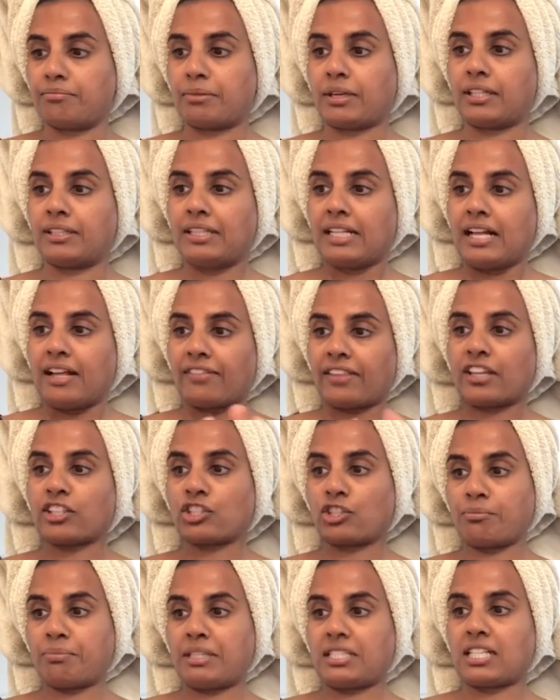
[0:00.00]
But that
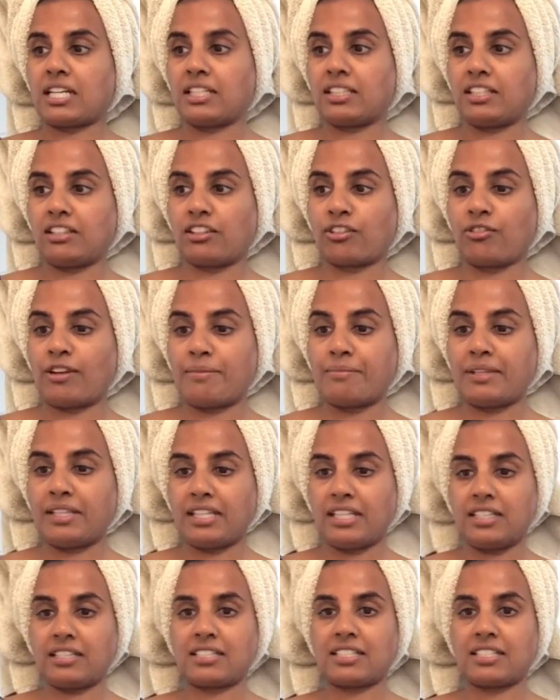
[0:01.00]
should be done in 3 minutes.